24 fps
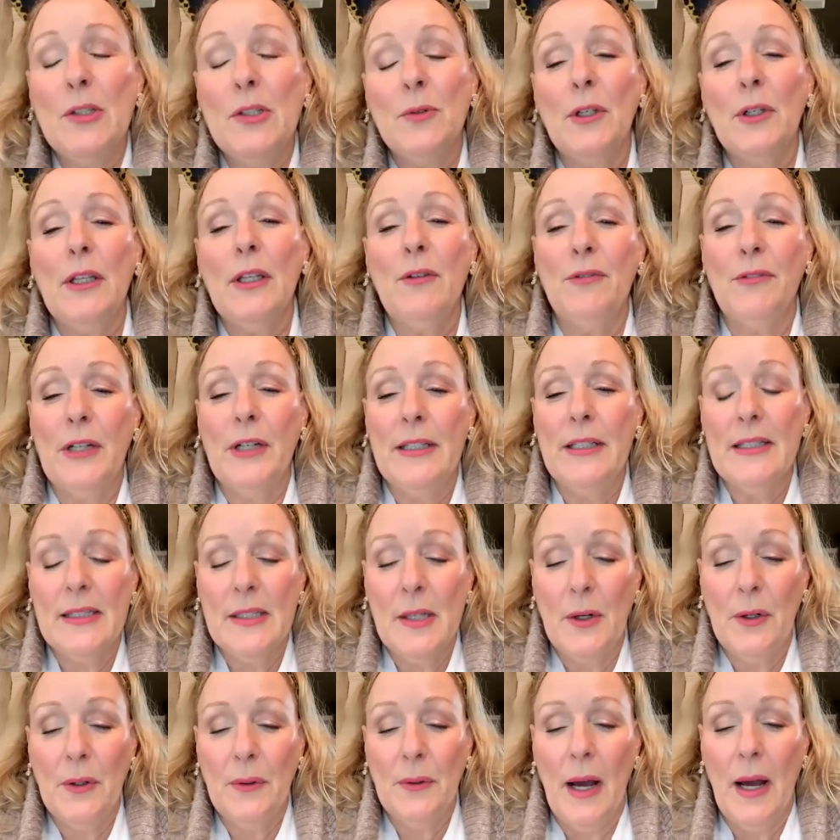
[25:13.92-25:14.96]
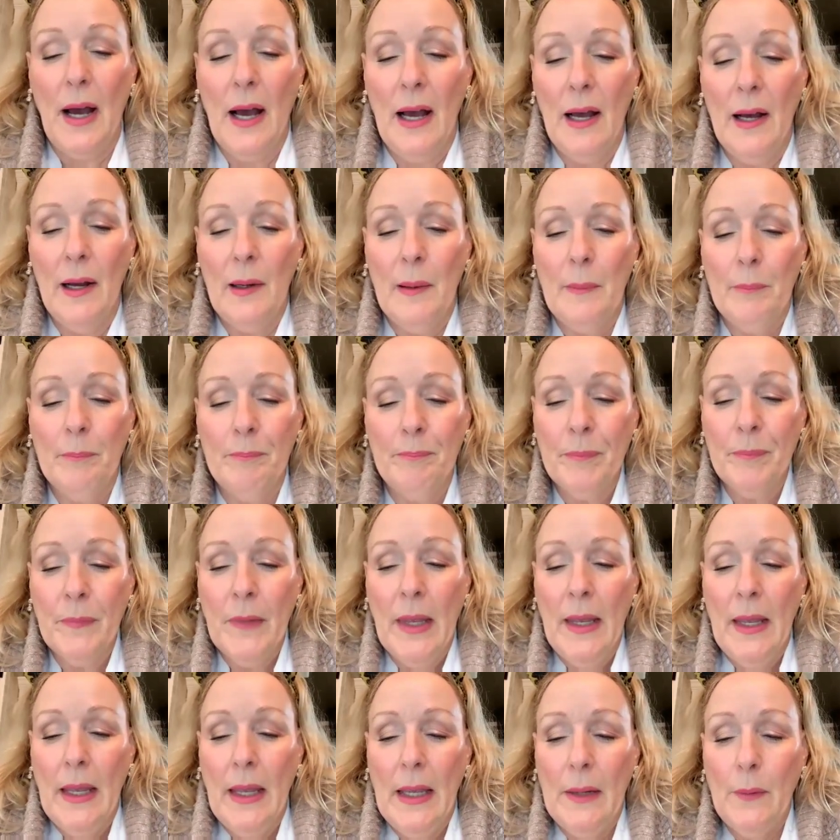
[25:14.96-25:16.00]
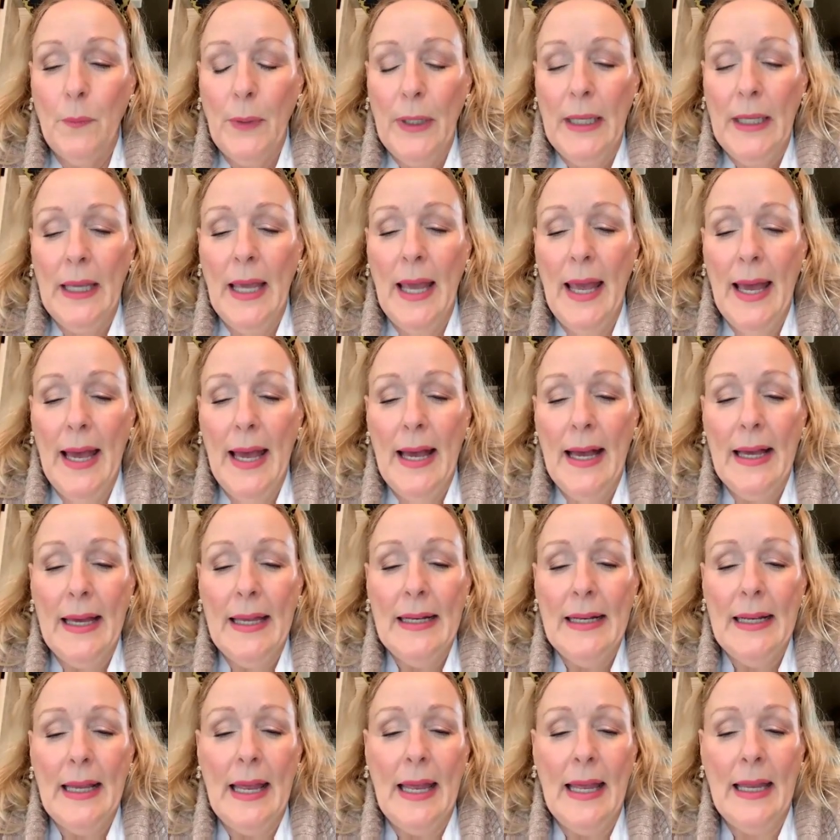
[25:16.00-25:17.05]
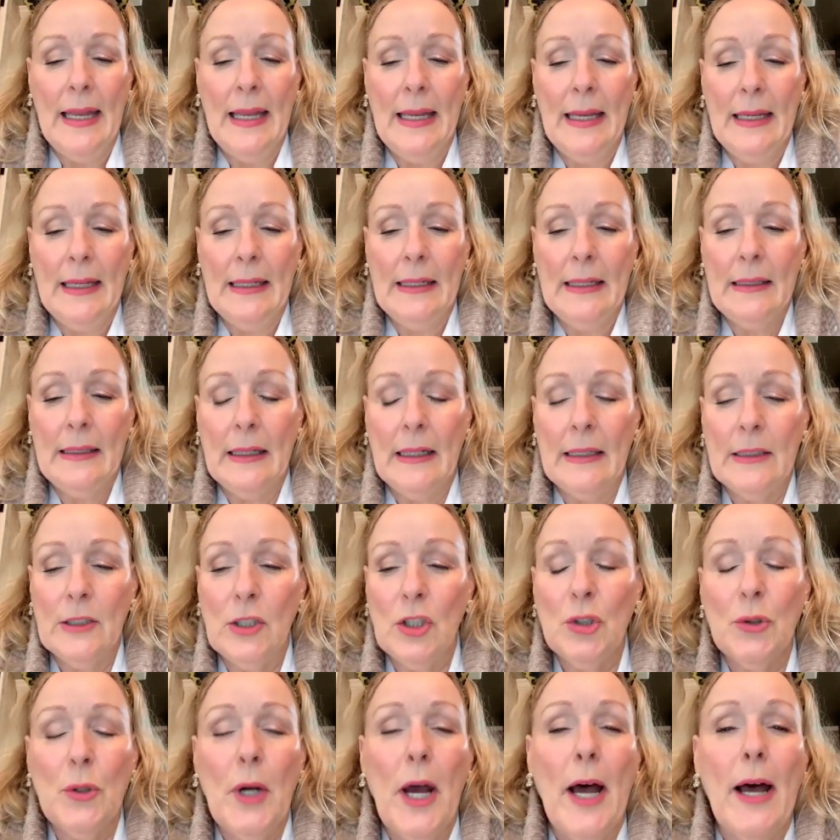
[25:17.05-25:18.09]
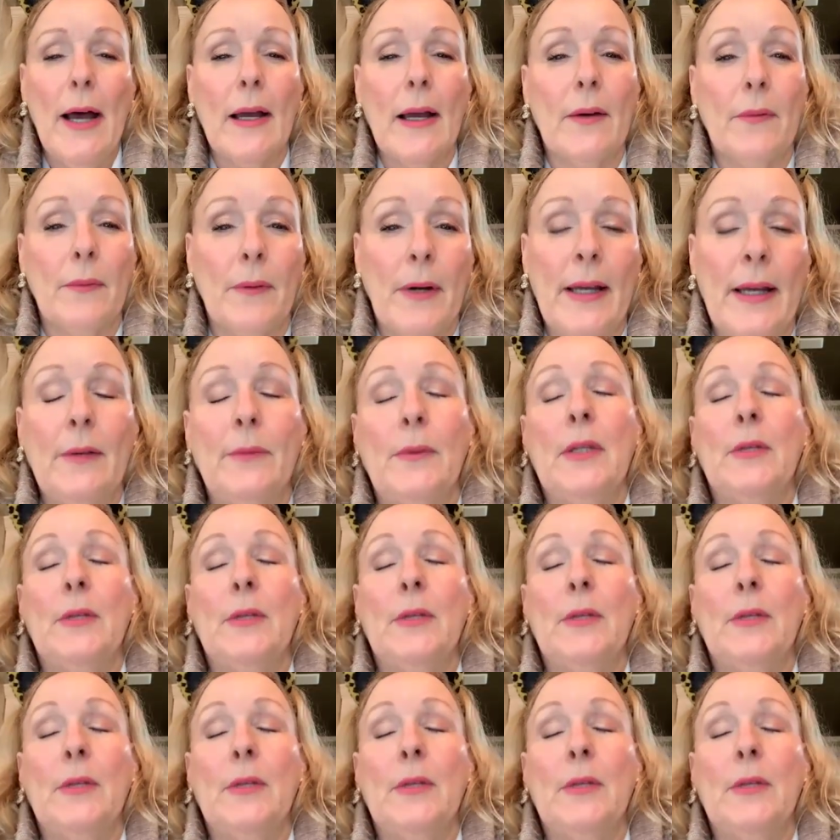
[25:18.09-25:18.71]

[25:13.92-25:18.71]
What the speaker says: was really fun. So we had a truck, right?